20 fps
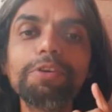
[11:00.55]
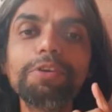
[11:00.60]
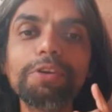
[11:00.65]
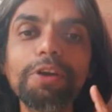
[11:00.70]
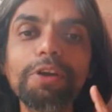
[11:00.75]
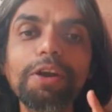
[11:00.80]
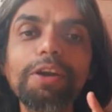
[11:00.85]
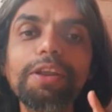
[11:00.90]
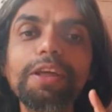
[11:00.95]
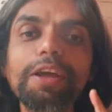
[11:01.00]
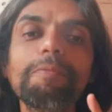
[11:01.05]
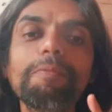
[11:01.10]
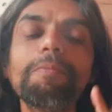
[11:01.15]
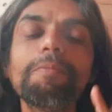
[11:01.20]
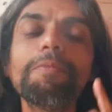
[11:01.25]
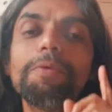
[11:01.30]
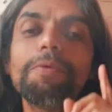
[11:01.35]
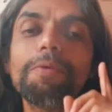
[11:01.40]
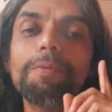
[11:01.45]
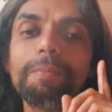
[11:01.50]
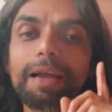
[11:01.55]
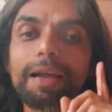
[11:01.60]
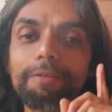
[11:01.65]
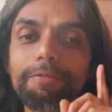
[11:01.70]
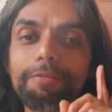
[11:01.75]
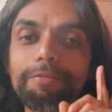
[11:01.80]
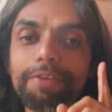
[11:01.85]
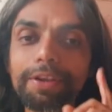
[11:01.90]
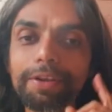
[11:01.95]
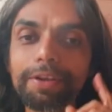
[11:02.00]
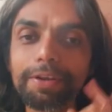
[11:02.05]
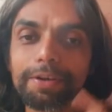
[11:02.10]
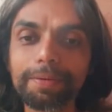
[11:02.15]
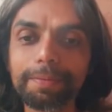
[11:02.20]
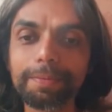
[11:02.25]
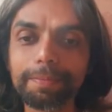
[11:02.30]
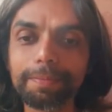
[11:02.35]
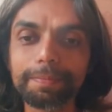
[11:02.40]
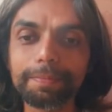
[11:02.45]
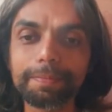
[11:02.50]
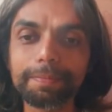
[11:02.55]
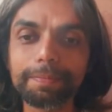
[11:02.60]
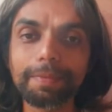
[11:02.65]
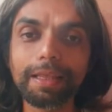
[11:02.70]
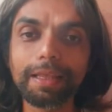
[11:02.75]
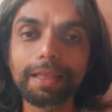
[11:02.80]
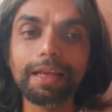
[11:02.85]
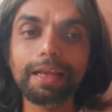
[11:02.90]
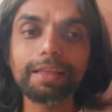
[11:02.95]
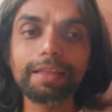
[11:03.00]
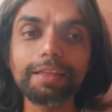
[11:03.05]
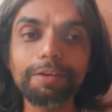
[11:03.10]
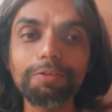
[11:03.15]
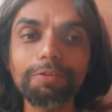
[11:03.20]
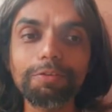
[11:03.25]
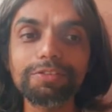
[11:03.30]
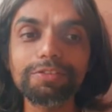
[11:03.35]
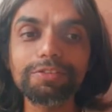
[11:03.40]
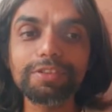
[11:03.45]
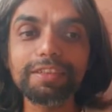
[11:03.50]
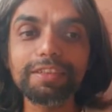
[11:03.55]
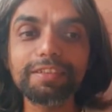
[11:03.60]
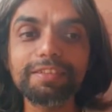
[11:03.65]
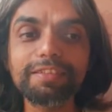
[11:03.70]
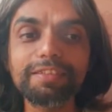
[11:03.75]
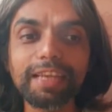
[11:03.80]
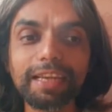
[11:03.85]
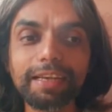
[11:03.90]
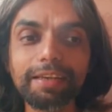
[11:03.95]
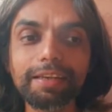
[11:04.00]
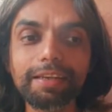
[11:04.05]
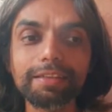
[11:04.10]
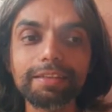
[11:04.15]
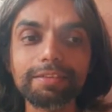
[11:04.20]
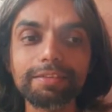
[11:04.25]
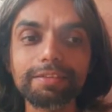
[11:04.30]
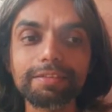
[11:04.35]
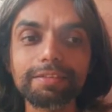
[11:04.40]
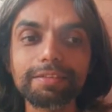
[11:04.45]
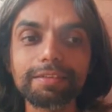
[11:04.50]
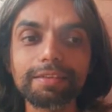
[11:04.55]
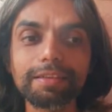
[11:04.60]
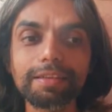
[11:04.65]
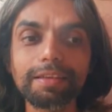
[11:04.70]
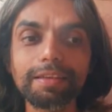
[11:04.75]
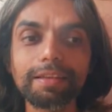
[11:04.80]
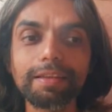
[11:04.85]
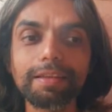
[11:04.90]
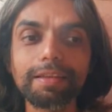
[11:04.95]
I would not have moved my finger. That was his sentence